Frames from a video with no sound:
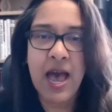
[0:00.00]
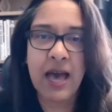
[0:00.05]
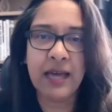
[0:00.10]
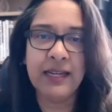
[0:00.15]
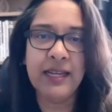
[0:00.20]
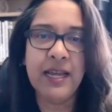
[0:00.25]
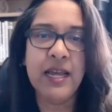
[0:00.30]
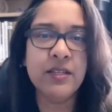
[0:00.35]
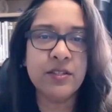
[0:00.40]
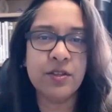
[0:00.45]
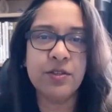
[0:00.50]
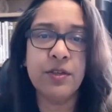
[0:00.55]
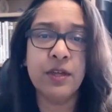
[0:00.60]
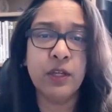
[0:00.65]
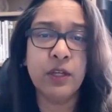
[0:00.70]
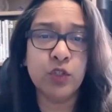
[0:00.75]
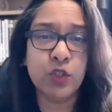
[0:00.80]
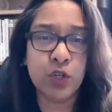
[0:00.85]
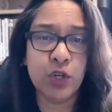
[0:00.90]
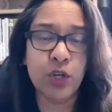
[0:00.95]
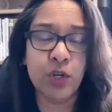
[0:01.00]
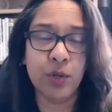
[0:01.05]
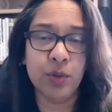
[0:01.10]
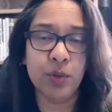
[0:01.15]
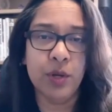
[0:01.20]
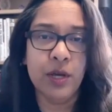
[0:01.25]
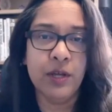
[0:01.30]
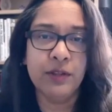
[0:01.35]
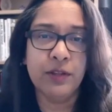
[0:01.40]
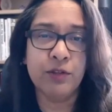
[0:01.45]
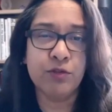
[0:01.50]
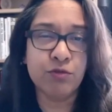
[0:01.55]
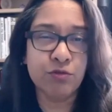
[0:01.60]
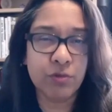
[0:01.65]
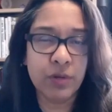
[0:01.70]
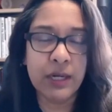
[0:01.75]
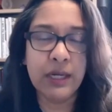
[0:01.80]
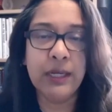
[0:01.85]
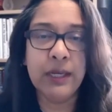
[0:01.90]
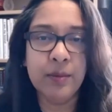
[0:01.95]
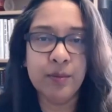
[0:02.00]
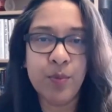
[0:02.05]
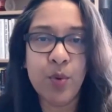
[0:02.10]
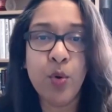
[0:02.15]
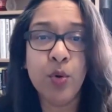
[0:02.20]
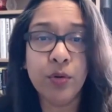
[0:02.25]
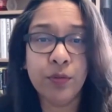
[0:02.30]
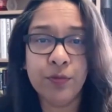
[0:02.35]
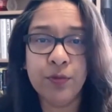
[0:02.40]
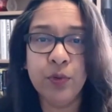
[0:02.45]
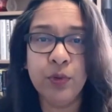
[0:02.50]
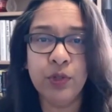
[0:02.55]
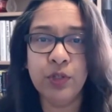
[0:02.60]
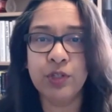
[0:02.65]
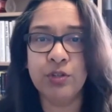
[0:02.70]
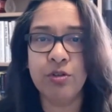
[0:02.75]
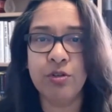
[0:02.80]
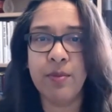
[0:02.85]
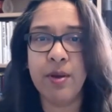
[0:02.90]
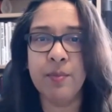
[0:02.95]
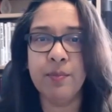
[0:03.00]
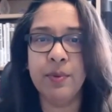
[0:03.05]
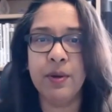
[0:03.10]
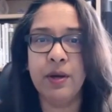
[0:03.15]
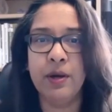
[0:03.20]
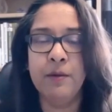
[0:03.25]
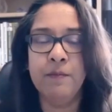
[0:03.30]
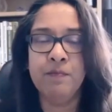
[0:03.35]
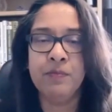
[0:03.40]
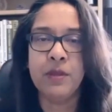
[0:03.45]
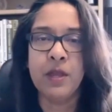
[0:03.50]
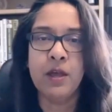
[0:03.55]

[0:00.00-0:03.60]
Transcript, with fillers: And here's the thing too, that's really important for you to remember.